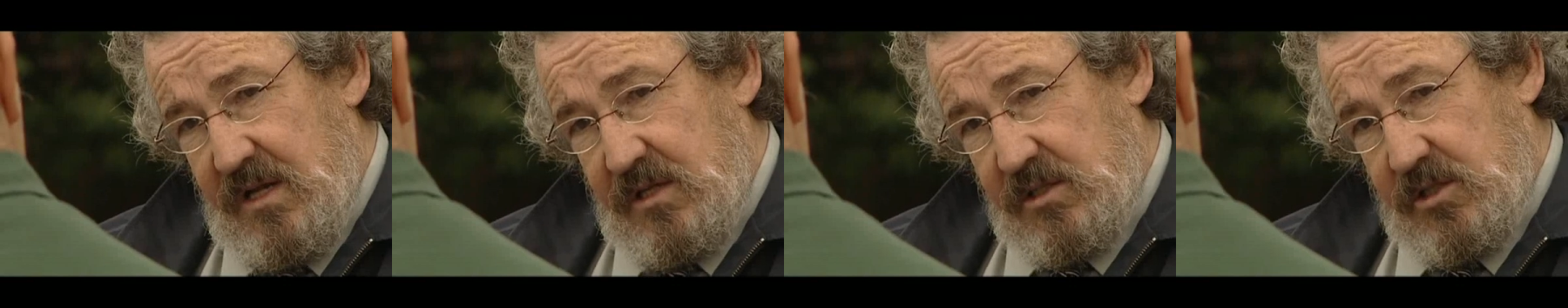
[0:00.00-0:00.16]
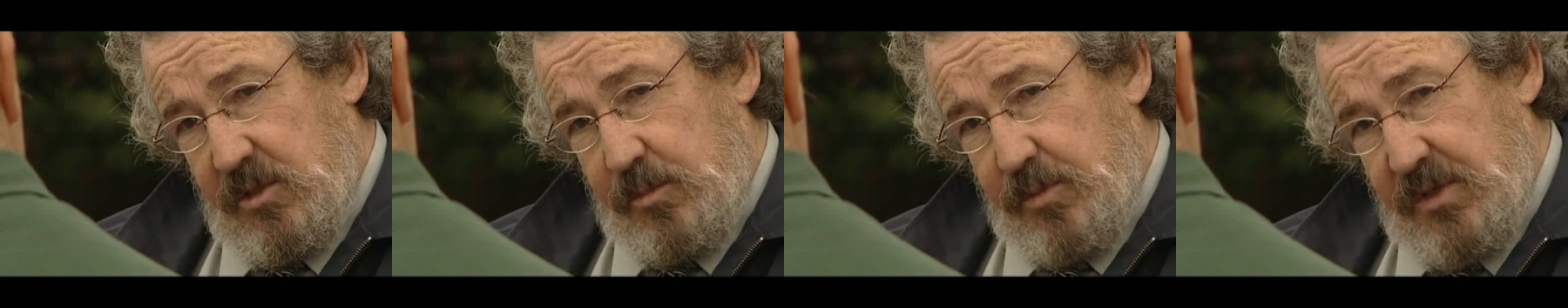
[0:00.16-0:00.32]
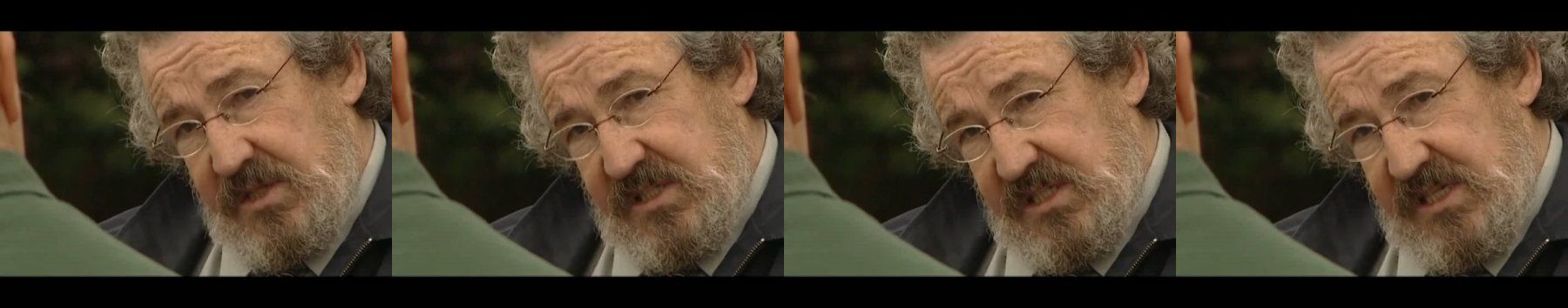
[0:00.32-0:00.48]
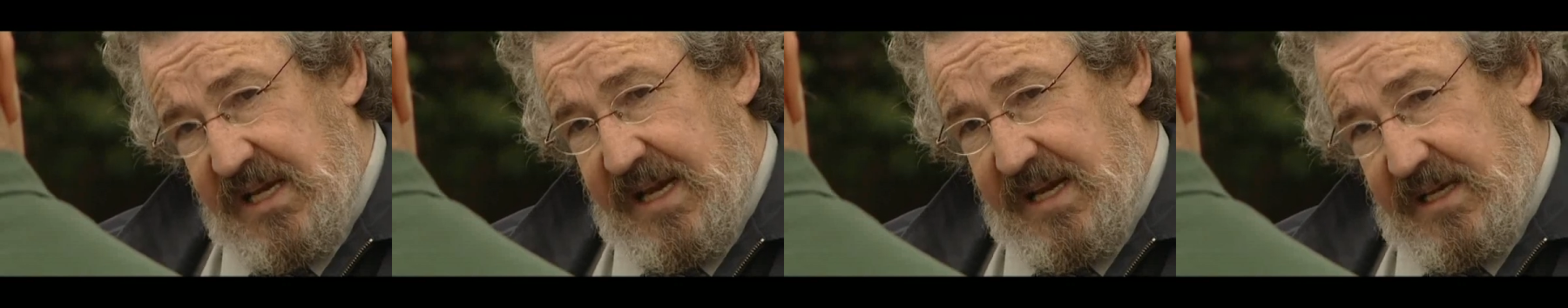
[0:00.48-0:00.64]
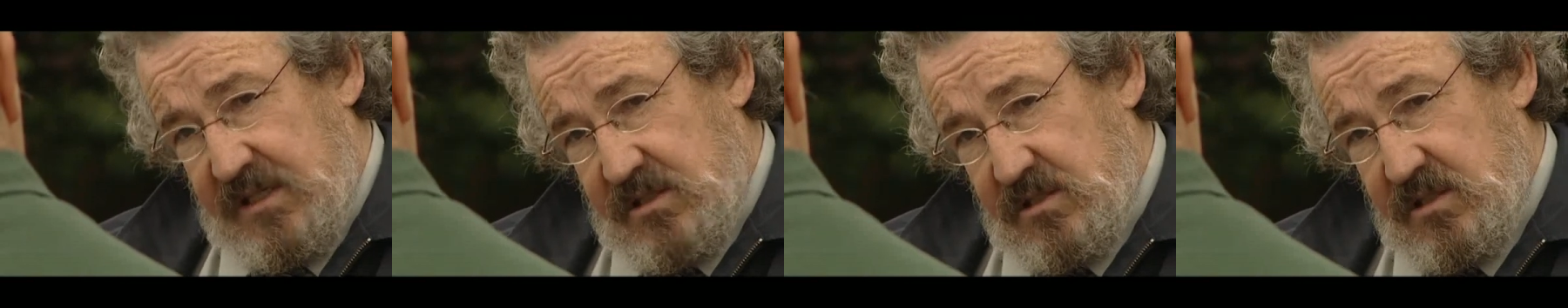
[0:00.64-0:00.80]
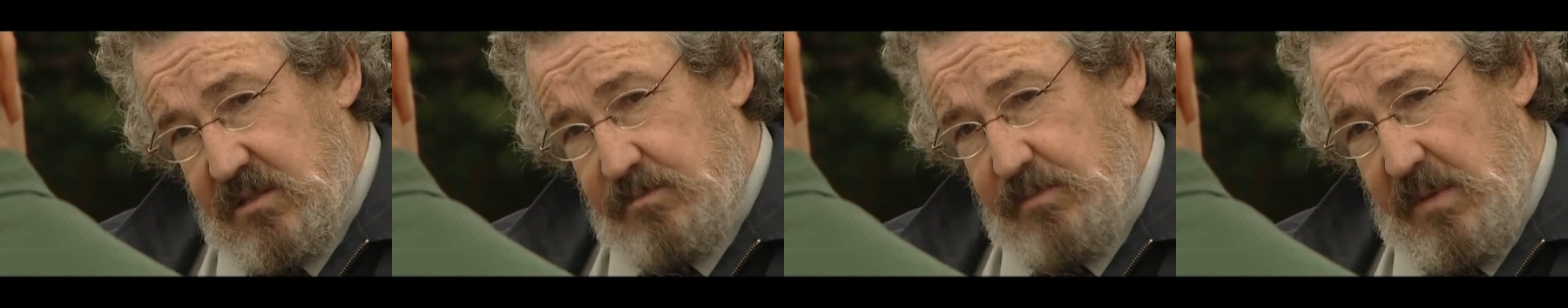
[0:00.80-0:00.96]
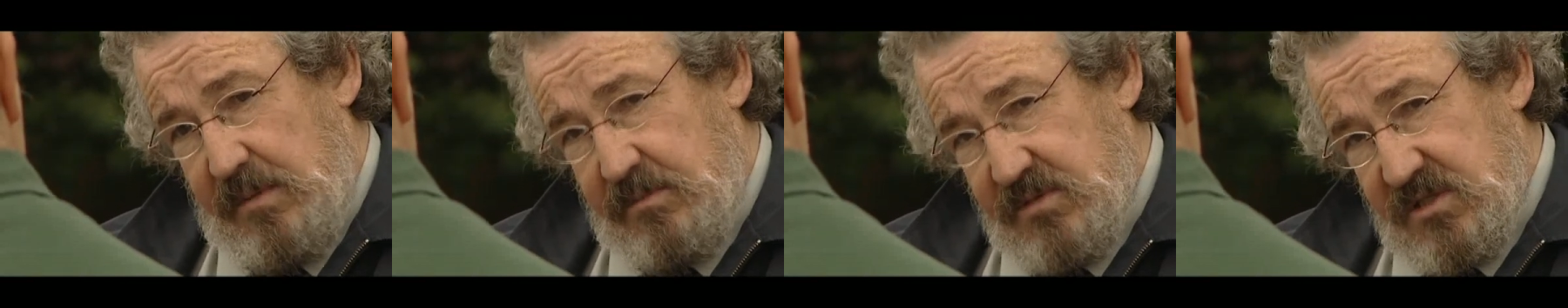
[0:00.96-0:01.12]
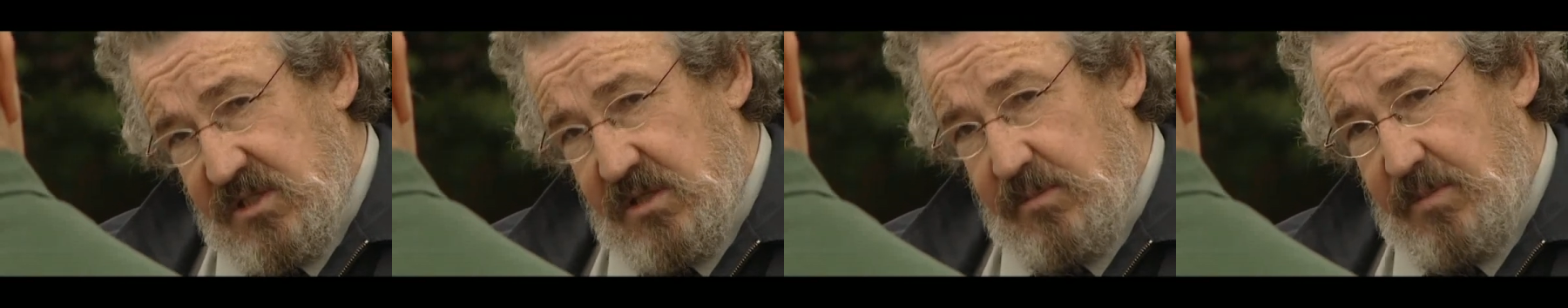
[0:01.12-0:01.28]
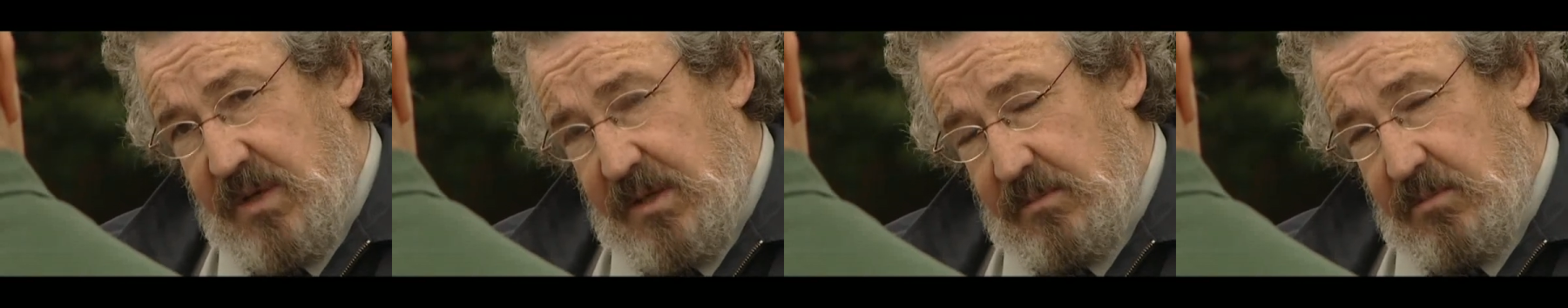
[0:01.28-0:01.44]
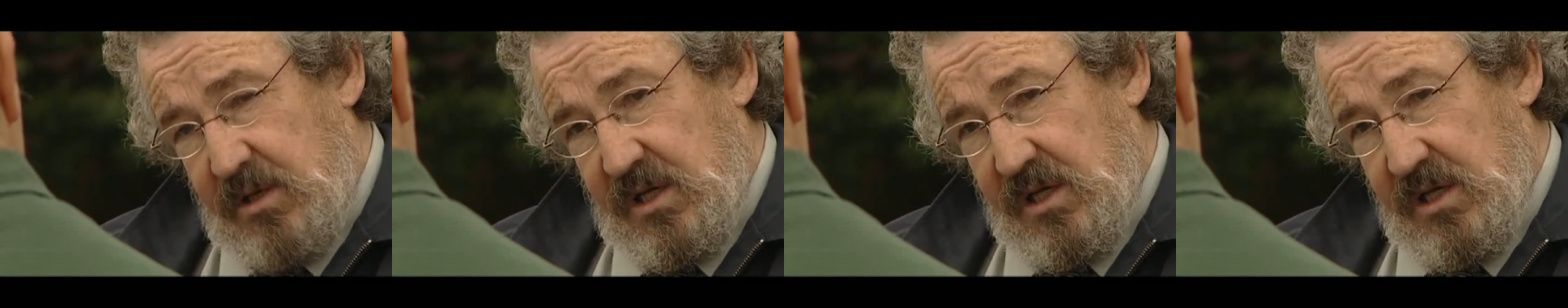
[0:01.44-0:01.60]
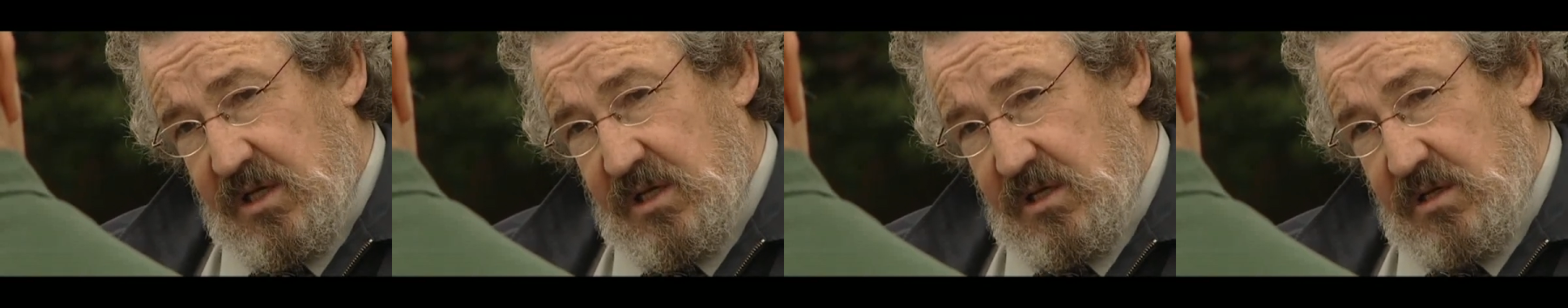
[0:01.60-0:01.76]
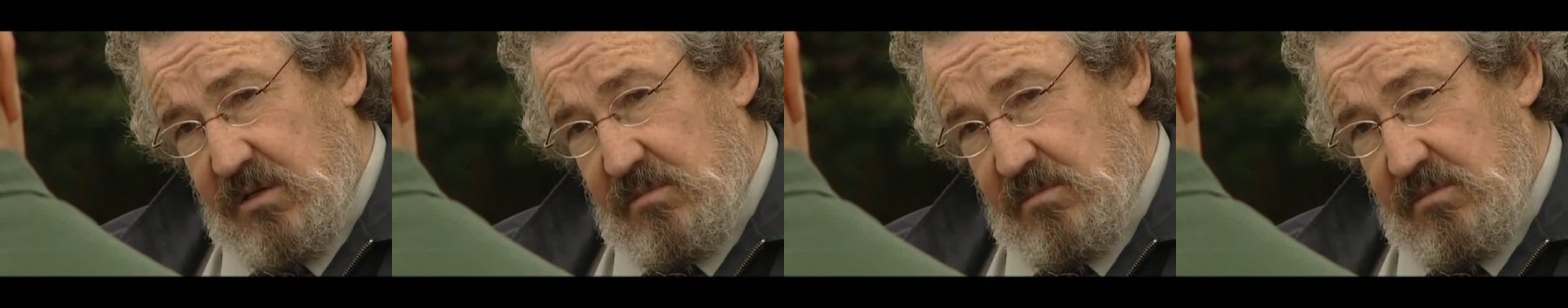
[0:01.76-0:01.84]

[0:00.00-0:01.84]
to protect members of the public.